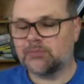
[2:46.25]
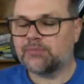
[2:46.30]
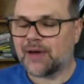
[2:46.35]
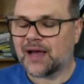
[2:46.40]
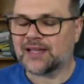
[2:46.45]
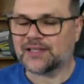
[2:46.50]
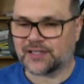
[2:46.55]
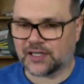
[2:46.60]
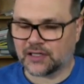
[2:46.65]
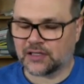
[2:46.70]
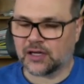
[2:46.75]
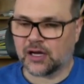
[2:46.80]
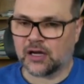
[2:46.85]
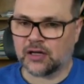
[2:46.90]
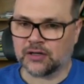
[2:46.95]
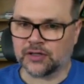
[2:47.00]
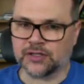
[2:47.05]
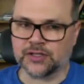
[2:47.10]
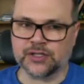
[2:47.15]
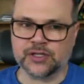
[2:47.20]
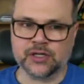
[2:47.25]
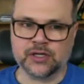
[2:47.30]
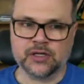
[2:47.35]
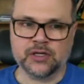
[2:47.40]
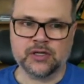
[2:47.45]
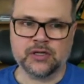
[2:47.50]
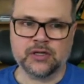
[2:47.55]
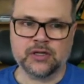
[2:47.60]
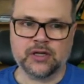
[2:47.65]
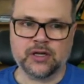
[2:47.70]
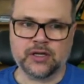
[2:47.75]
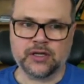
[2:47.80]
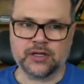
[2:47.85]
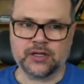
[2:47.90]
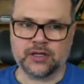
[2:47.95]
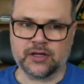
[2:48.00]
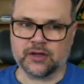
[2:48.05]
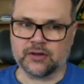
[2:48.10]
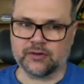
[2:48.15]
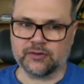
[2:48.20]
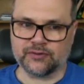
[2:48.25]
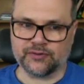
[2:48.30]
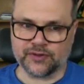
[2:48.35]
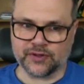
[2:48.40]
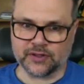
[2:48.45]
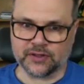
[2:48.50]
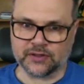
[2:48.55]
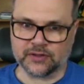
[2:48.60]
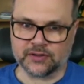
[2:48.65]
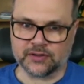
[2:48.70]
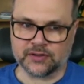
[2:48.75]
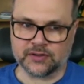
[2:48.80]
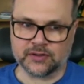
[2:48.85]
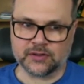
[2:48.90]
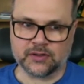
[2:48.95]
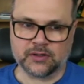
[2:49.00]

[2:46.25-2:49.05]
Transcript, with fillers: passing knowledge in the other fields.